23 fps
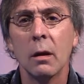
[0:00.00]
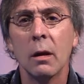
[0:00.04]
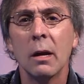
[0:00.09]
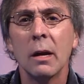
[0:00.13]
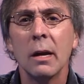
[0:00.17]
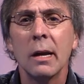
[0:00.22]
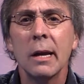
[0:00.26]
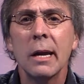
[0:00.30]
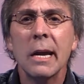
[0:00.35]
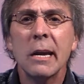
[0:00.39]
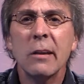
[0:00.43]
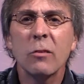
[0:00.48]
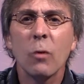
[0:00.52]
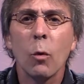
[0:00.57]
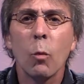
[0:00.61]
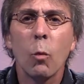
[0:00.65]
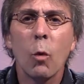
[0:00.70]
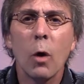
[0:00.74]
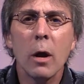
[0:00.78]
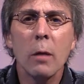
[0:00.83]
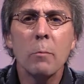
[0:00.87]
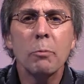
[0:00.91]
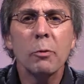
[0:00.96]
He's a
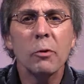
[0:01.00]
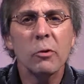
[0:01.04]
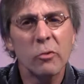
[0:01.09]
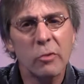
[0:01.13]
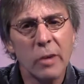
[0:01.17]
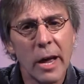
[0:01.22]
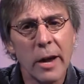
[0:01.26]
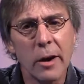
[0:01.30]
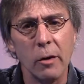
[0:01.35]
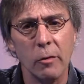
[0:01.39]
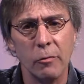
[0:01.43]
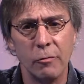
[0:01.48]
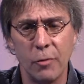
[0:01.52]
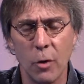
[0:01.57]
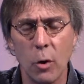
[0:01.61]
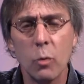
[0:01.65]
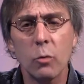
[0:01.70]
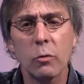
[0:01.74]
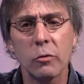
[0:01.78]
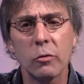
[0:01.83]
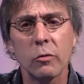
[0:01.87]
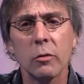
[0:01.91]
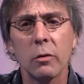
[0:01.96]
1%er,
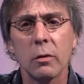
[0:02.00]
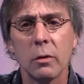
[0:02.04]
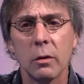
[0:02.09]
folks.